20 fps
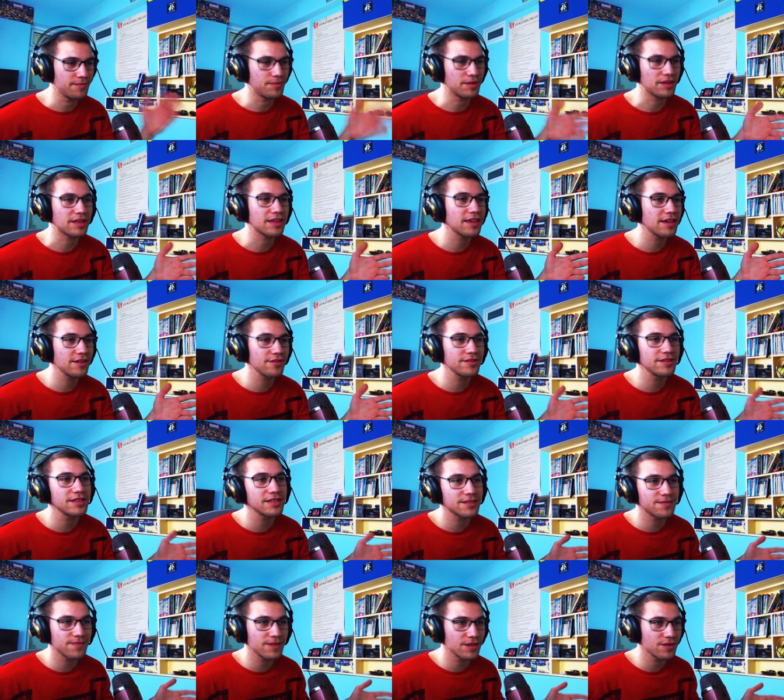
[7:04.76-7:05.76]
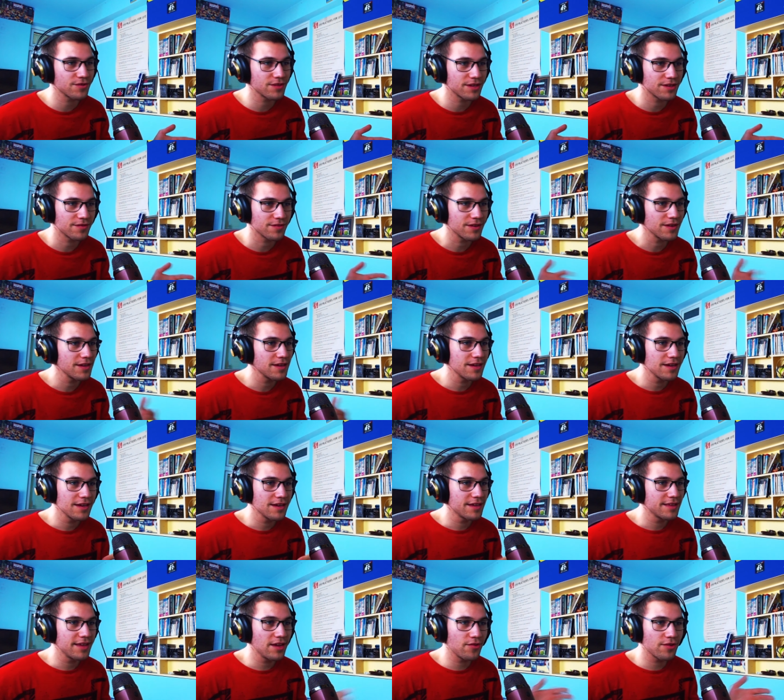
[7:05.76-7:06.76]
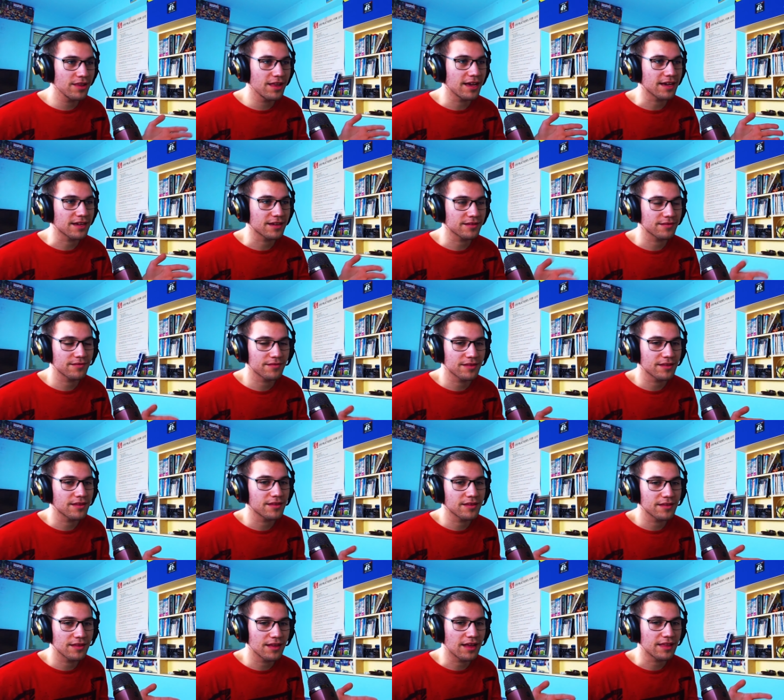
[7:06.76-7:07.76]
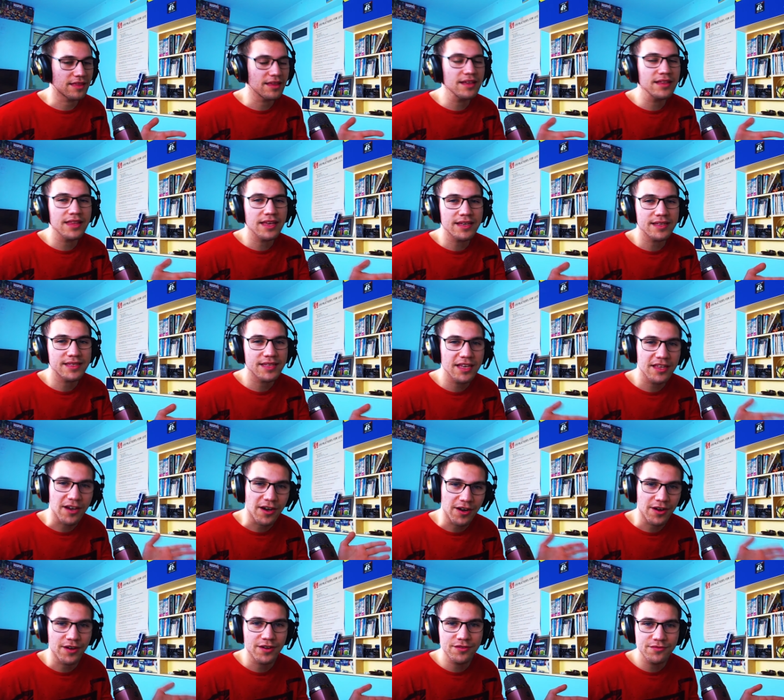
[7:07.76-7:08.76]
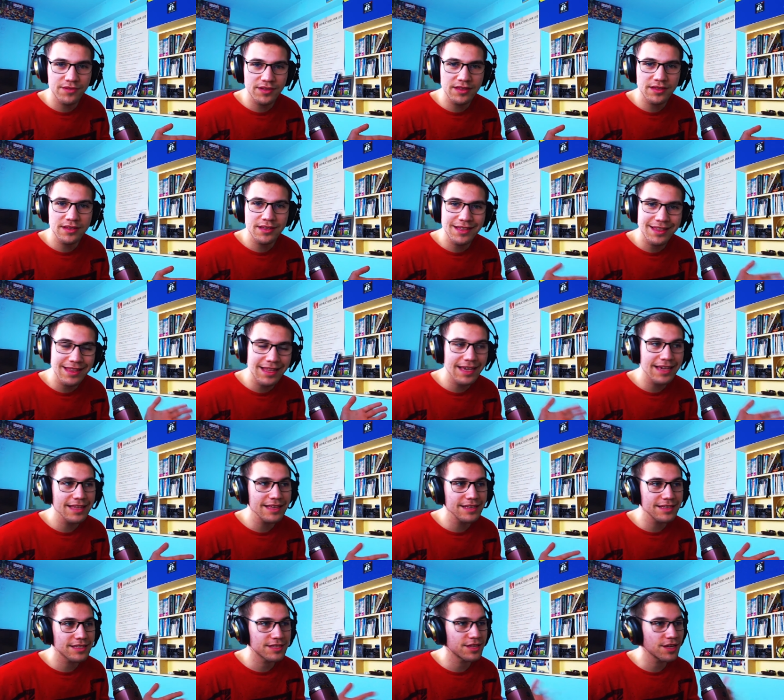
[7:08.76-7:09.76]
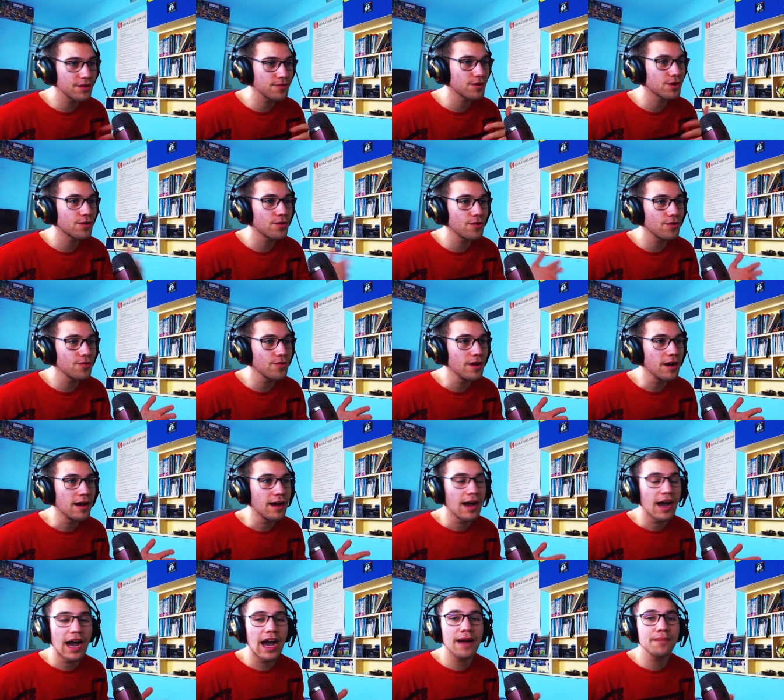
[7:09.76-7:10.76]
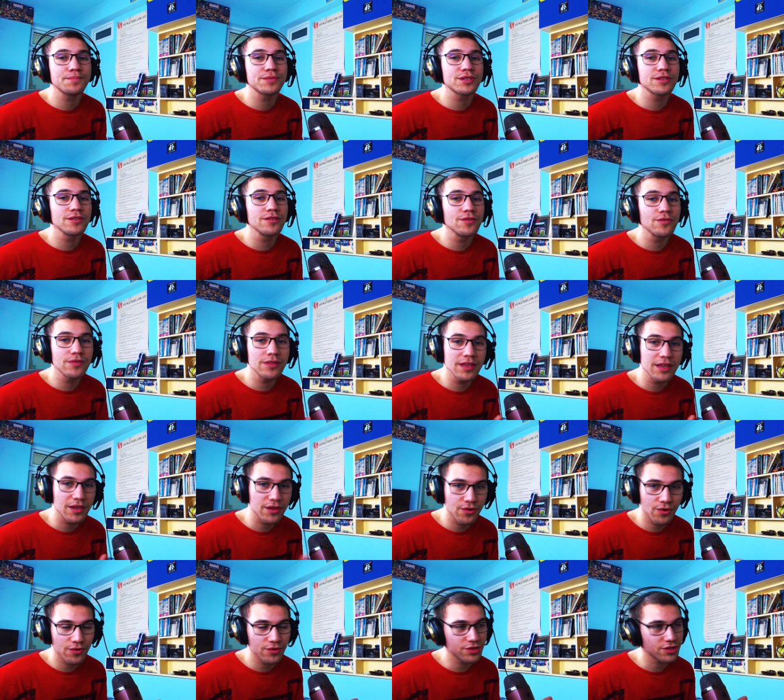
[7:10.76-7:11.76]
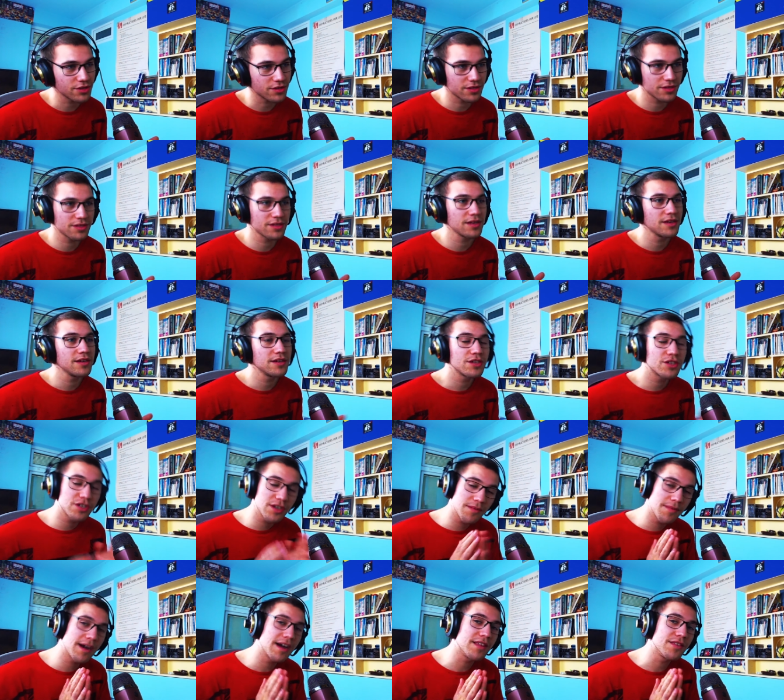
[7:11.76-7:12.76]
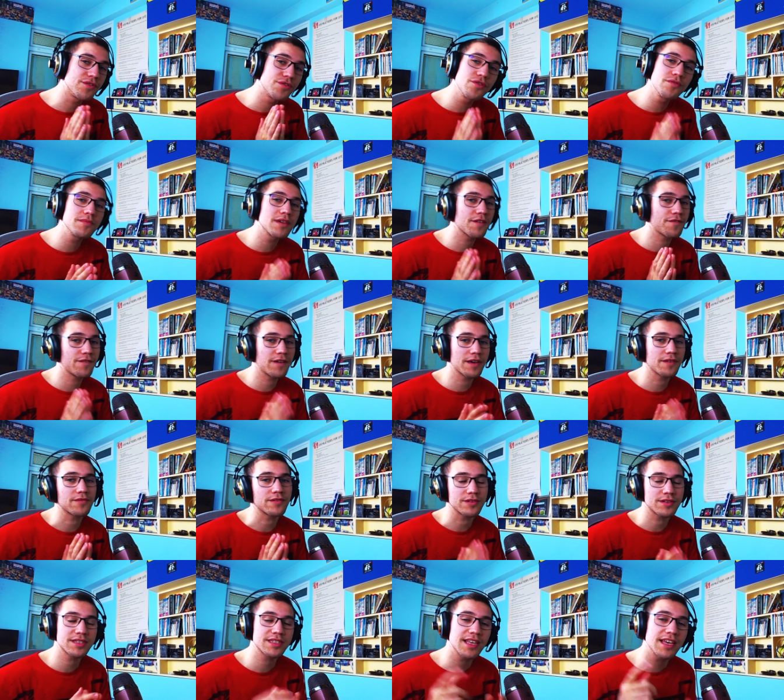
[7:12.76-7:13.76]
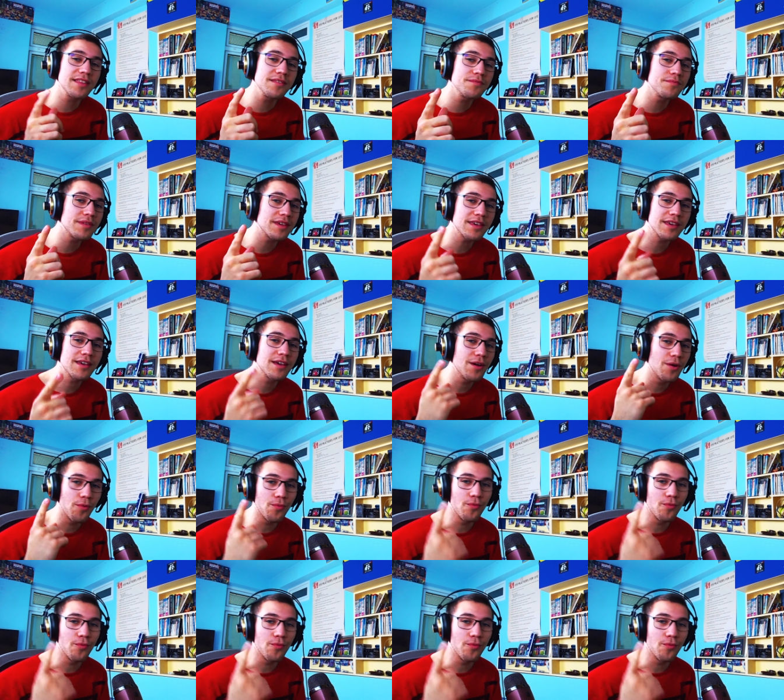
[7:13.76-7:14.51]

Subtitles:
but here in this video there were like, I think they said 100 ladies. They were all absolutely gorgeous. Shaman, do me a favor, send me